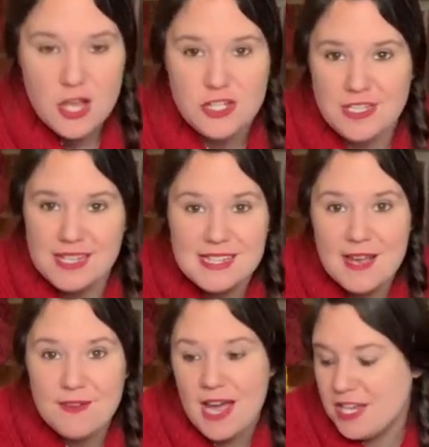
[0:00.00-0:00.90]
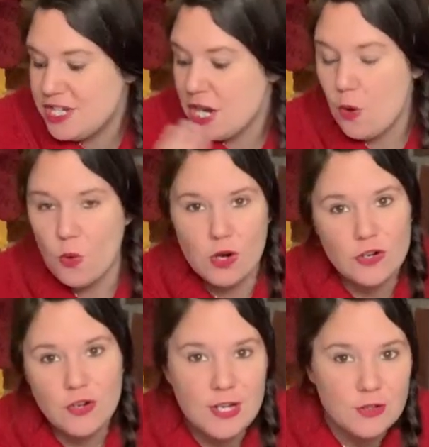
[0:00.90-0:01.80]
She doesn't have a high chair or
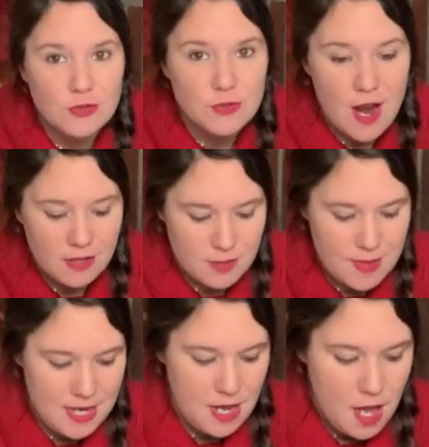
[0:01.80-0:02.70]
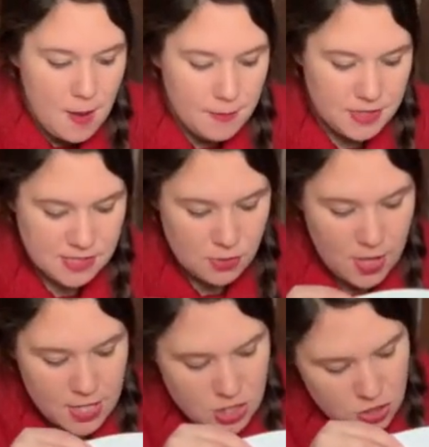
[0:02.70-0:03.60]
a cradle to rock them in, but this
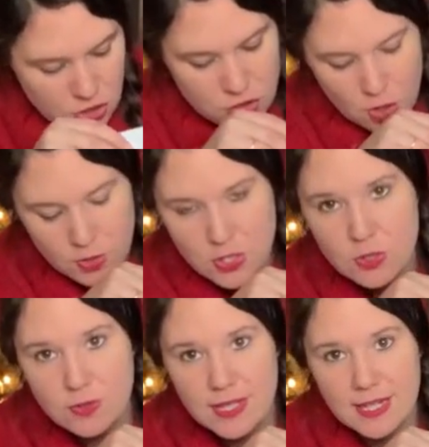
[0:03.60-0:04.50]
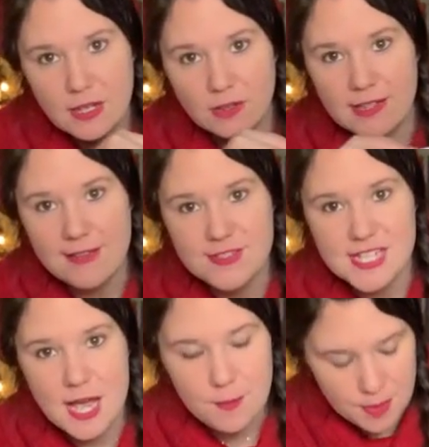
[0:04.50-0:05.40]
little high chair is so cute. Like, it
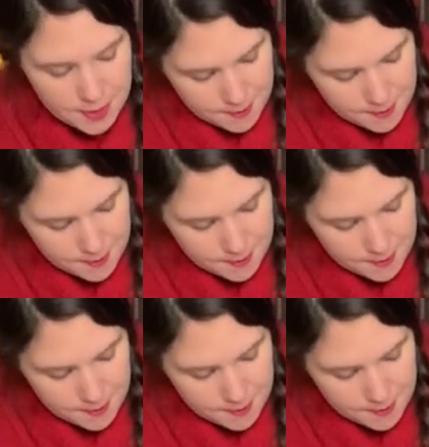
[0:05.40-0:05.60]
lifts up.